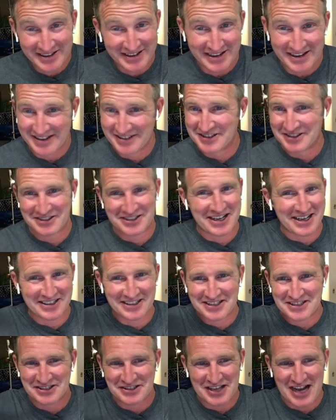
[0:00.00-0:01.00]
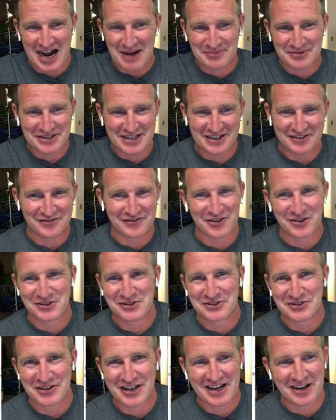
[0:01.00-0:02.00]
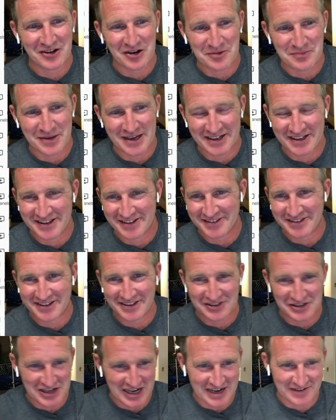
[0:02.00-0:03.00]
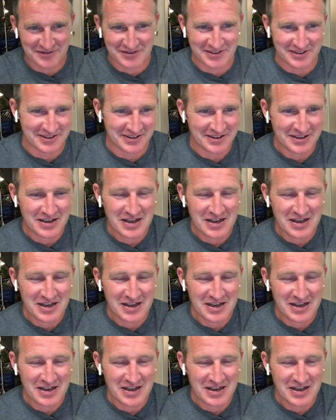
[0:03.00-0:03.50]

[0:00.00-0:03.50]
it just kind of zaps that first layer immediately, and you have to.